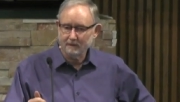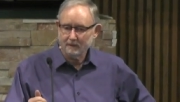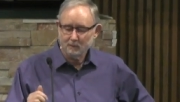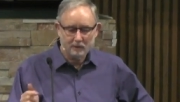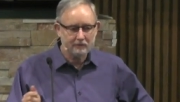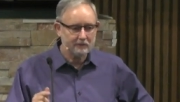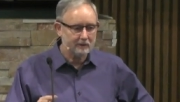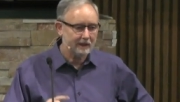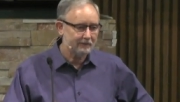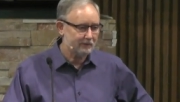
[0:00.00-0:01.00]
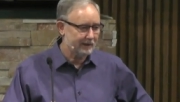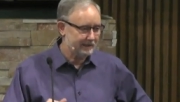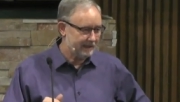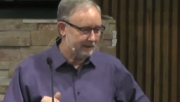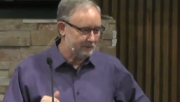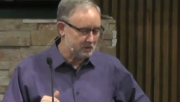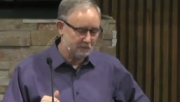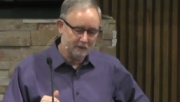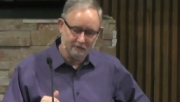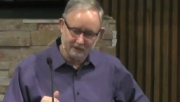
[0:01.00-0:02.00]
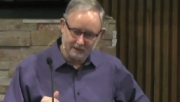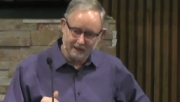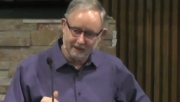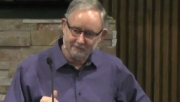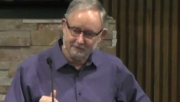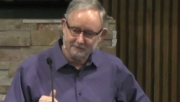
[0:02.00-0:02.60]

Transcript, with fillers: What if your life right now is your perfect life?